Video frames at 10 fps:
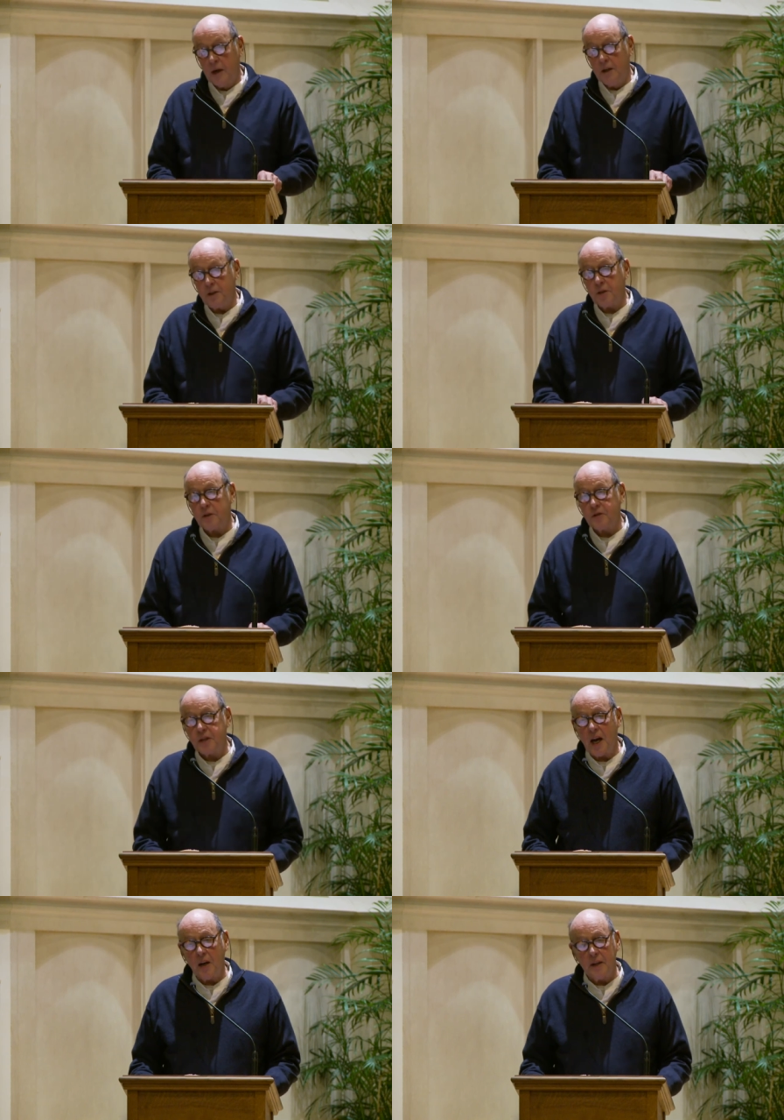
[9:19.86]
Joseph
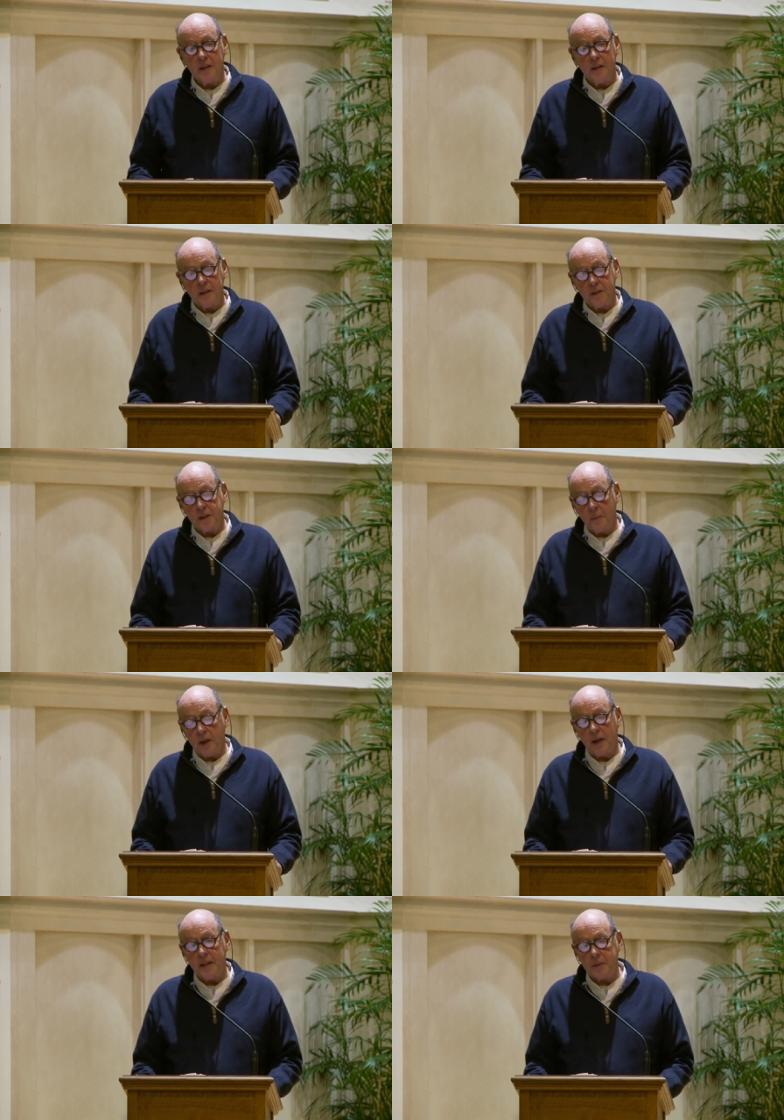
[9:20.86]
Stalin,
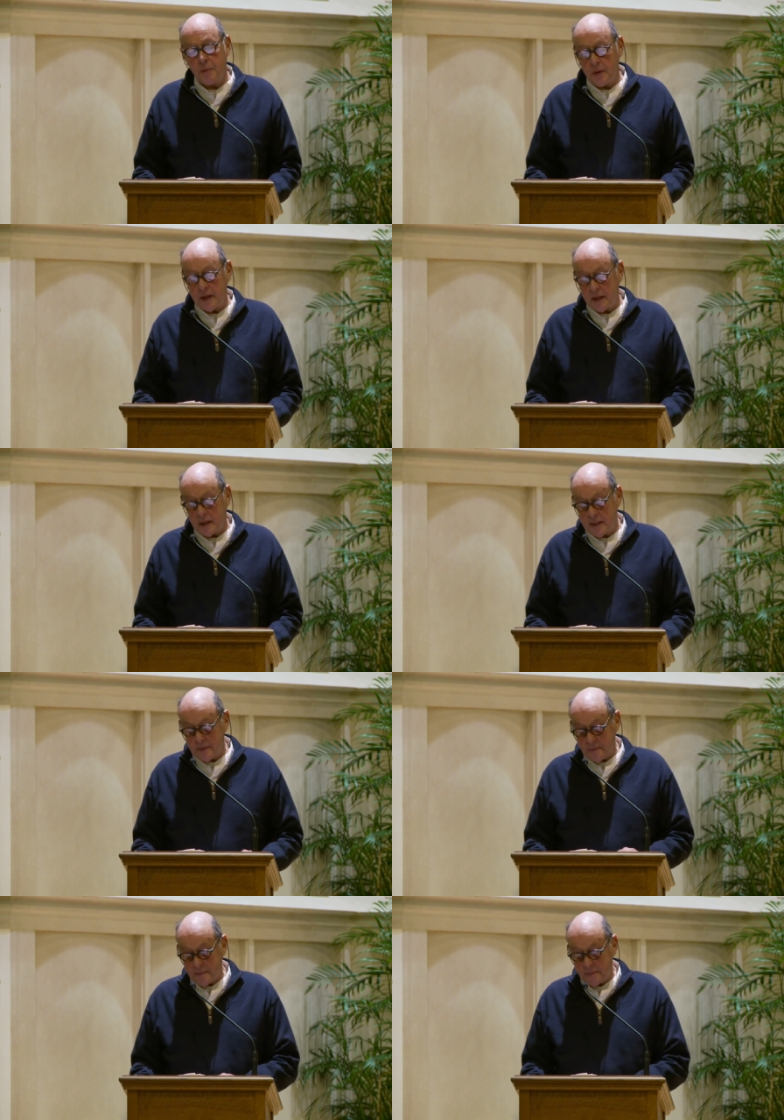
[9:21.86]
somewhat less poetically,
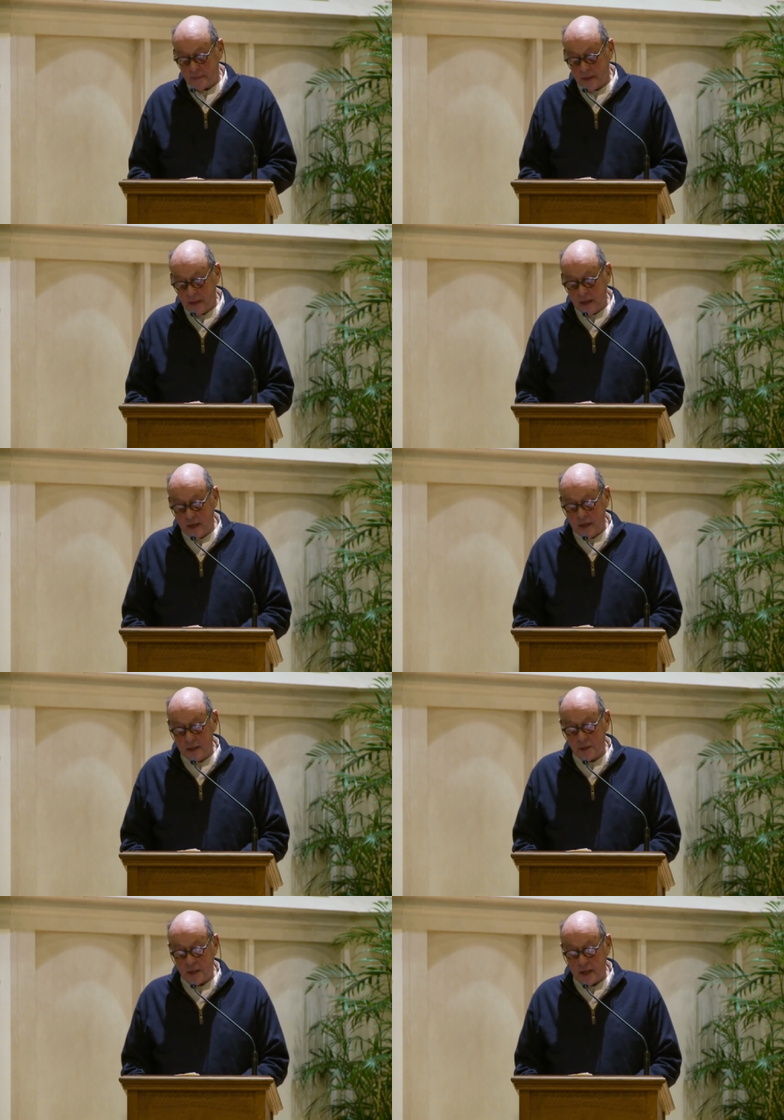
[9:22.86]

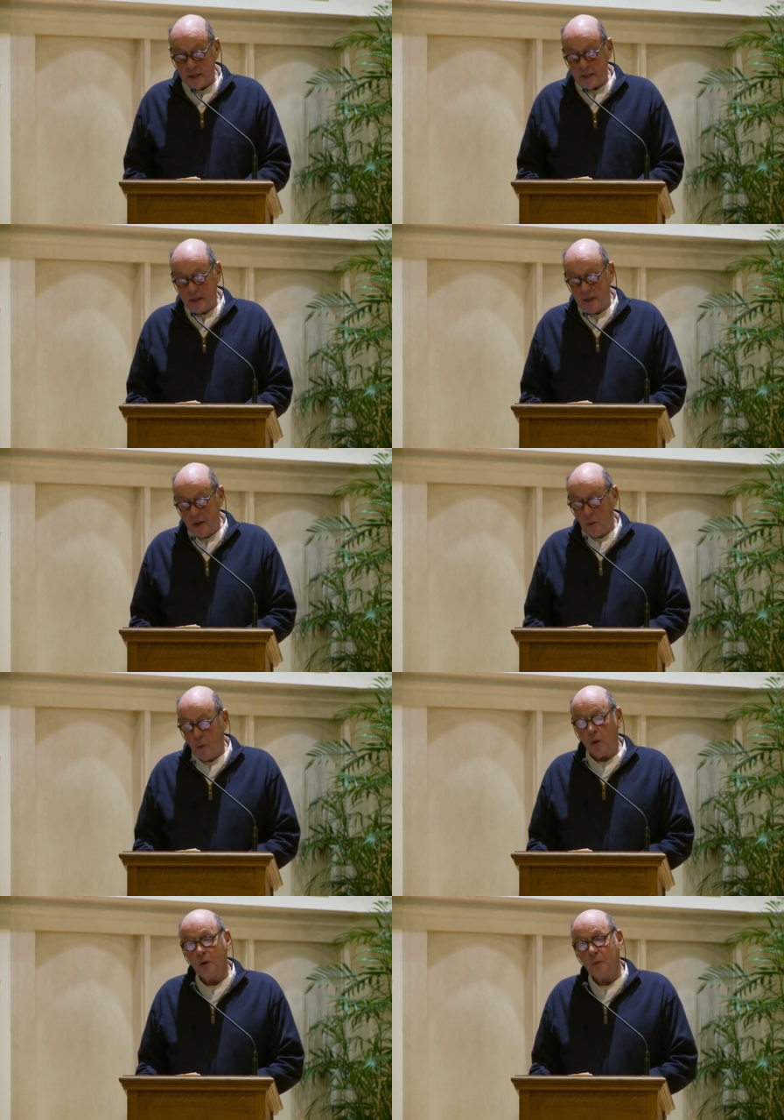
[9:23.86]
said,
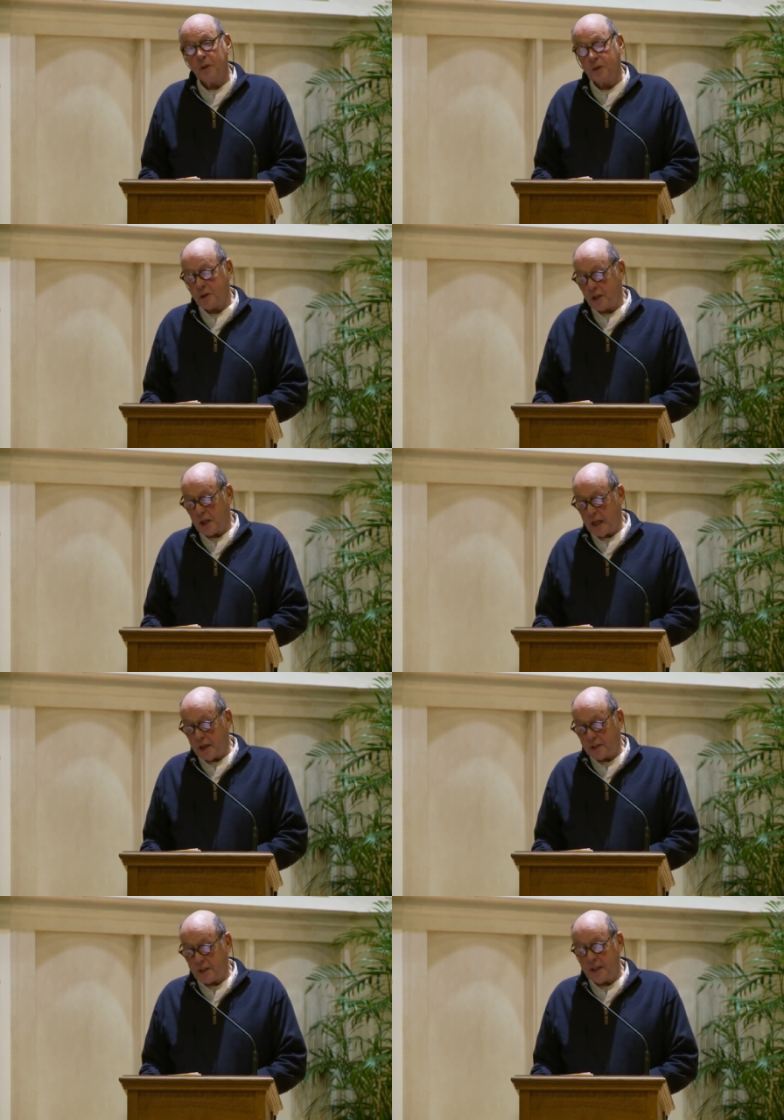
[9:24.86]
Water which is
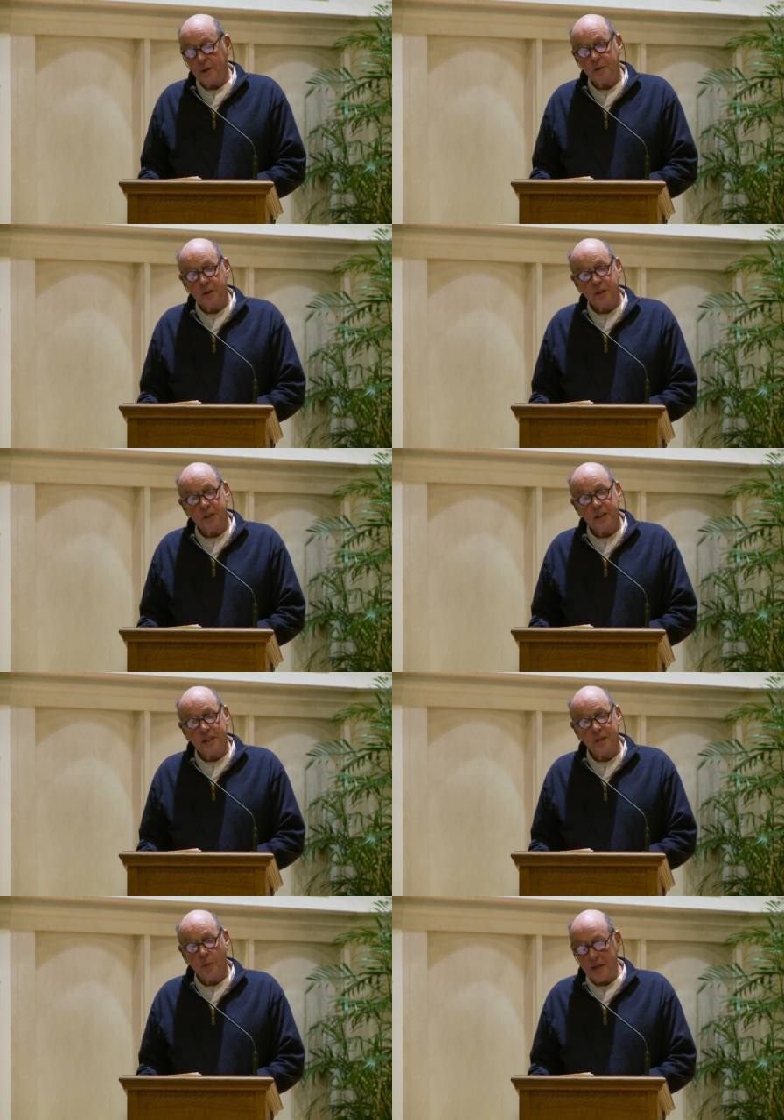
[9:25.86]
allowed to enter the sea
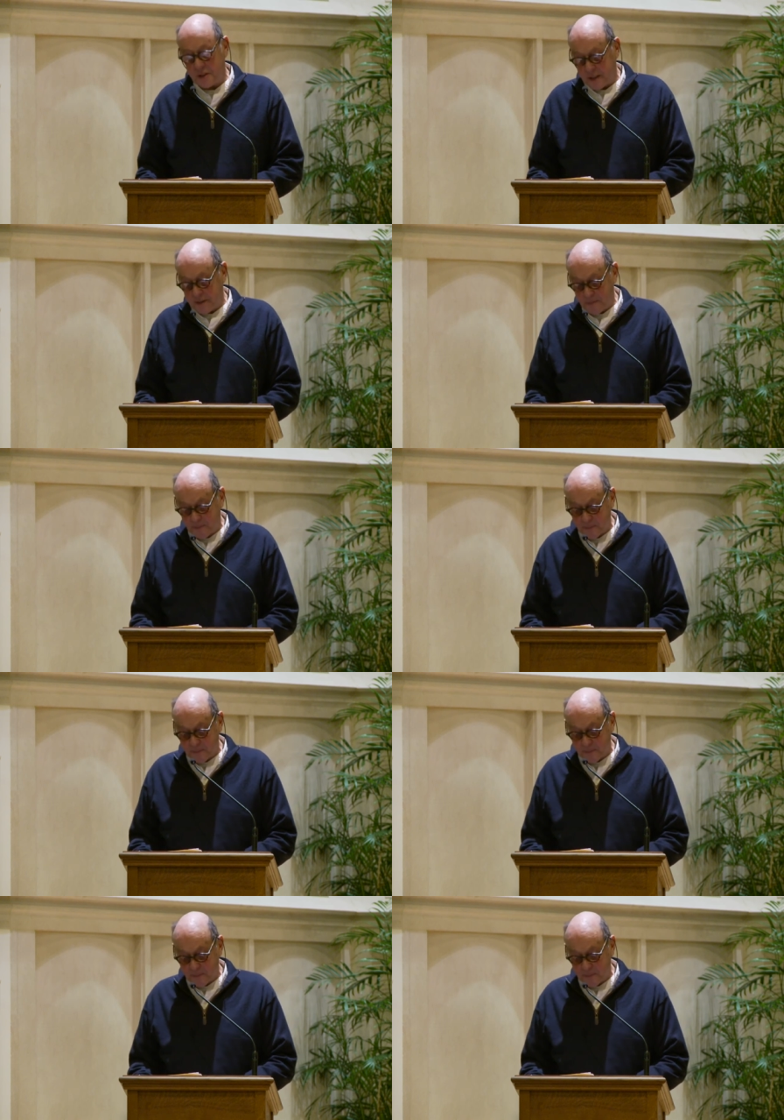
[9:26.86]
is wasted.